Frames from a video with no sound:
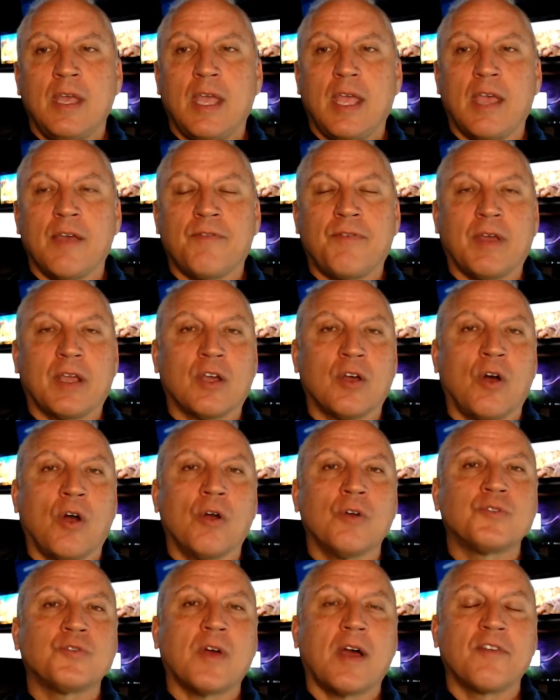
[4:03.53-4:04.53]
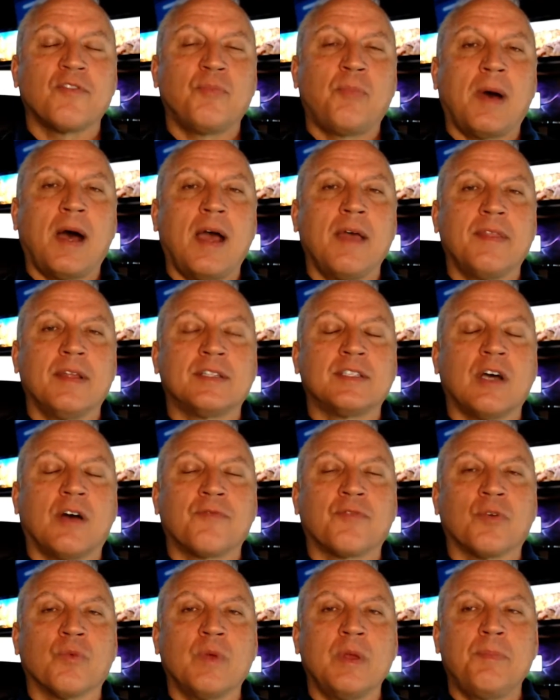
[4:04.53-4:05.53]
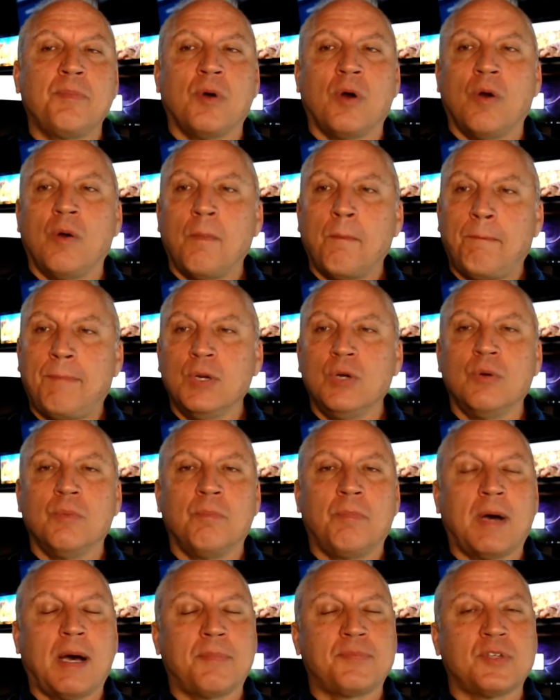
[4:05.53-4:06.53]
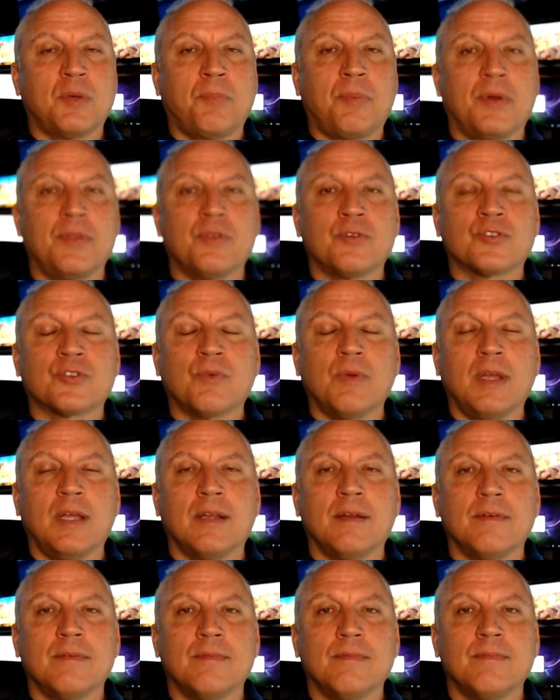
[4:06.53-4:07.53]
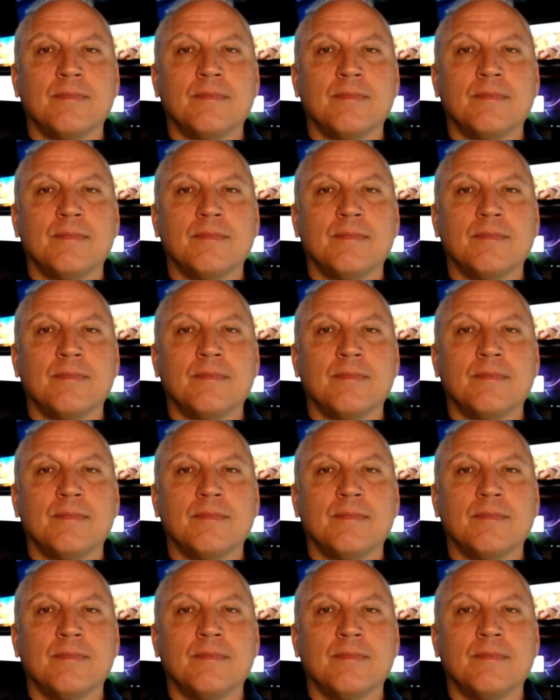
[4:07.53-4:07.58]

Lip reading: If a car drives by that's out for repo, boom, pops up on their screen.